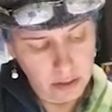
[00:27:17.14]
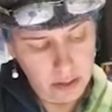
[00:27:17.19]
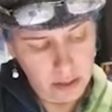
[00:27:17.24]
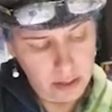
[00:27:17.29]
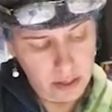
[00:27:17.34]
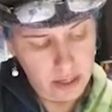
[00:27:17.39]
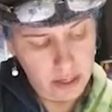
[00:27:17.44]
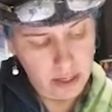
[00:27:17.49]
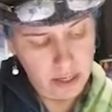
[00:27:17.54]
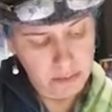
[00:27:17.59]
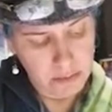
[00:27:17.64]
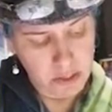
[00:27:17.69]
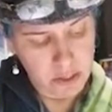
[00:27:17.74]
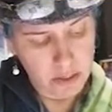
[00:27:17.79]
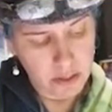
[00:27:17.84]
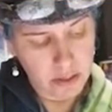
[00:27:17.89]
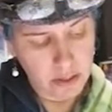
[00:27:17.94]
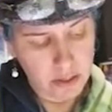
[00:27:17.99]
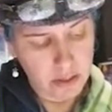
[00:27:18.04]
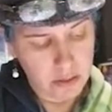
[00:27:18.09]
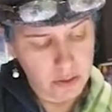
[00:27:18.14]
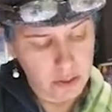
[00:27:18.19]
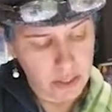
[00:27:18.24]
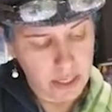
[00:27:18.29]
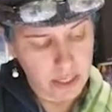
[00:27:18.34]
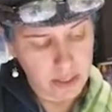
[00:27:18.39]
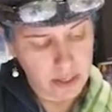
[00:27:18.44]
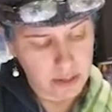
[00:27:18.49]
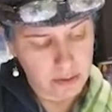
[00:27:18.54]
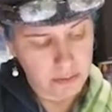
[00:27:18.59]
And I'm just going to draw
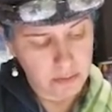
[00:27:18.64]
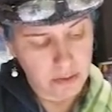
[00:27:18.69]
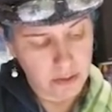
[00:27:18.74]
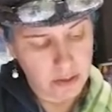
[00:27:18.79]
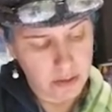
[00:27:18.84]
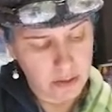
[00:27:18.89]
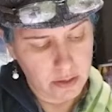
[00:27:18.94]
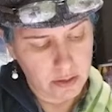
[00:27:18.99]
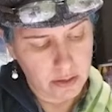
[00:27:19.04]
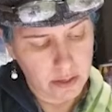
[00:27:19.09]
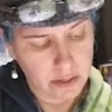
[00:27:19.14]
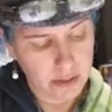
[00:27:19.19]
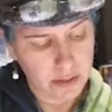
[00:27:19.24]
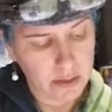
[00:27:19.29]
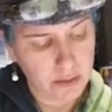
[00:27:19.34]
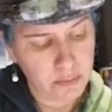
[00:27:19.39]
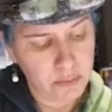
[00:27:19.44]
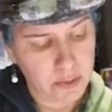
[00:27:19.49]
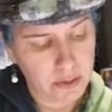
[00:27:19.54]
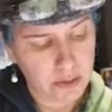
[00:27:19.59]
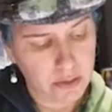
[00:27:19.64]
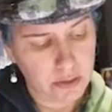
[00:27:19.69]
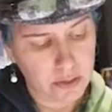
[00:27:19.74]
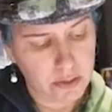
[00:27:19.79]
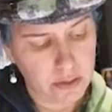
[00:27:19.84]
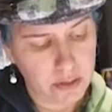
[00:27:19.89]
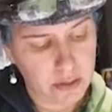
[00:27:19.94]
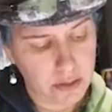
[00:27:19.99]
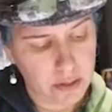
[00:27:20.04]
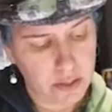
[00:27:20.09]
them a simple
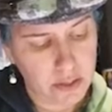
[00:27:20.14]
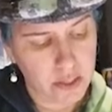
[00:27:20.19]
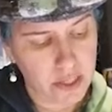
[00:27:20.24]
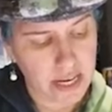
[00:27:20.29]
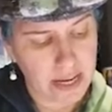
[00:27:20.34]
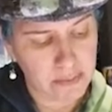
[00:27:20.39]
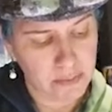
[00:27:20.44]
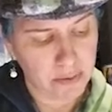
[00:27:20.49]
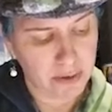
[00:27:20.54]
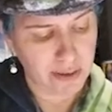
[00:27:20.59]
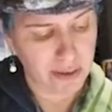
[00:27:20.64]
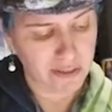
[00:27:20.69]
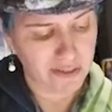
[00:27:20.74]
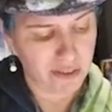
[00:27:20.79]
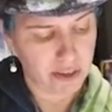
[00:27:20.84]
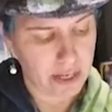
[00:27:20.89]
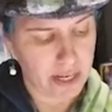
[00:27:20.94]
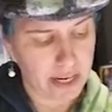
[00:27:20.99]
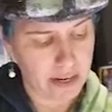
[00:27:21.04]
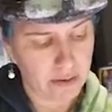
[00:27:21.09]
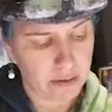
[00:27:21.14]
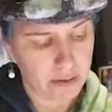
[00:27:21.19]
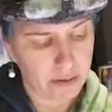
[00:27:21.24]
shape for now.